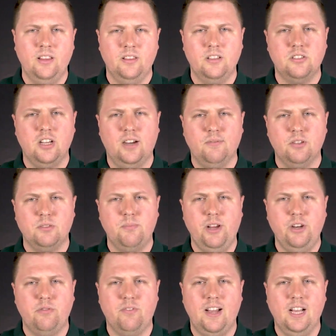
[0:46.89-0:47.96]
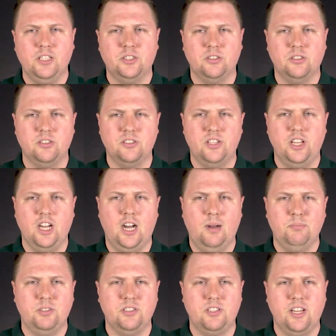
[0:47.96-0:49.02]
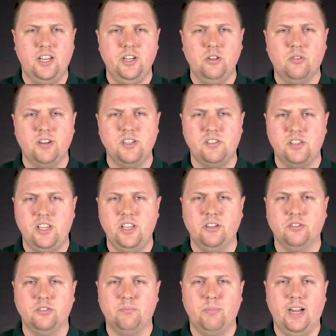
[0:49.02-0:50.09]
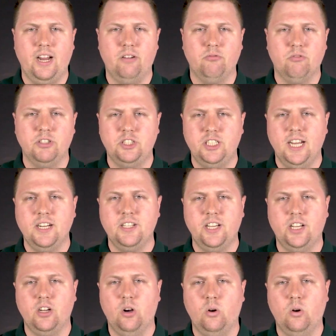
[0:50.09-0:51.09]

This offers manufacturers the option to increase yield by rejecting